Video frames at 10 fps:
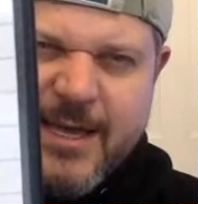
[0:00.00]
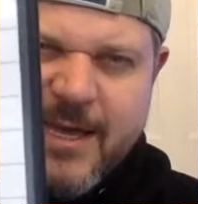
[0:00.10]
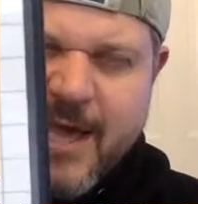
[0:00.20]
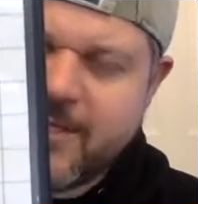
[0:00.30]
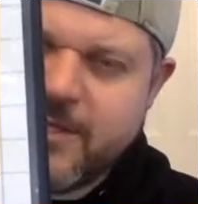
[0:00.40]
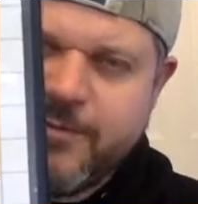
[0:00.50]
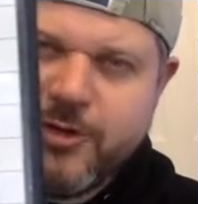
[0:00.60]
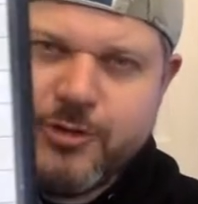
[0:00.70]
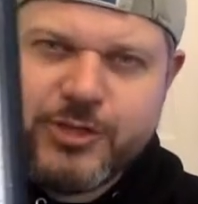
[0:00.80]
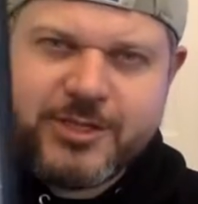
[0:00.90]
Castle of
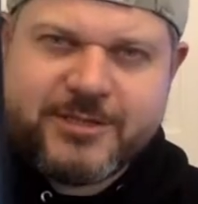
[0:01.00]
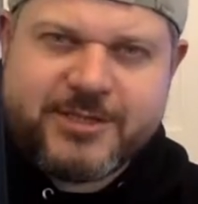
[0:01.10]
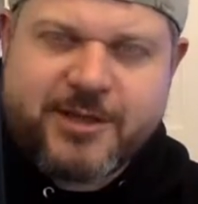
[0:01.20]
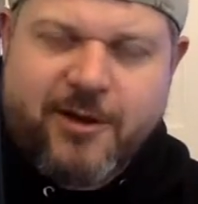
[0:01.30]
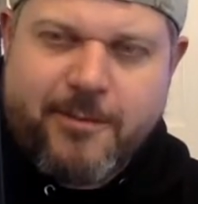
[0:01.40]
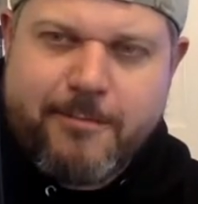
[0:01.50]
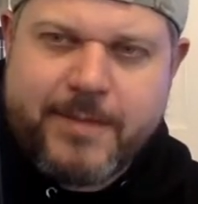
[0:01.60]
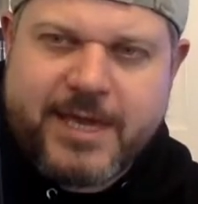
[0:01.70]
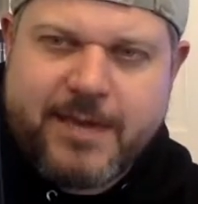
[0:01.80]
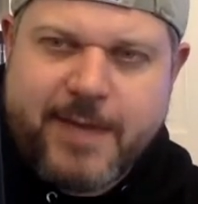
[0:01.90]
Illusion starring
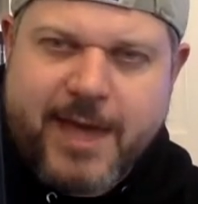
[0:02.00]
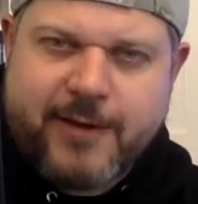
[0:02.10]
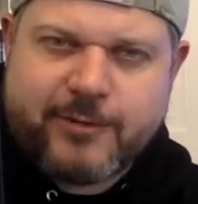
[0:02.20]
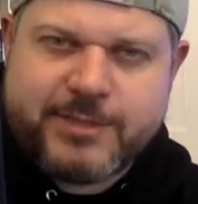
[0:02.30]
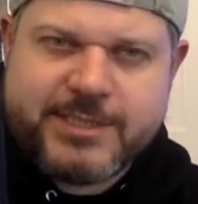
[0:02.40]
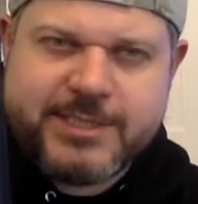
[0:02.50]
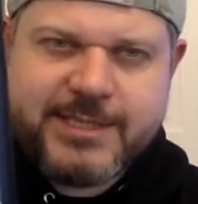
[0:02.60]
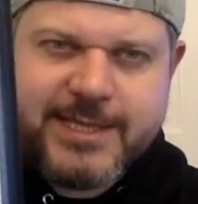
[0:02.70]
Mickey Mouse.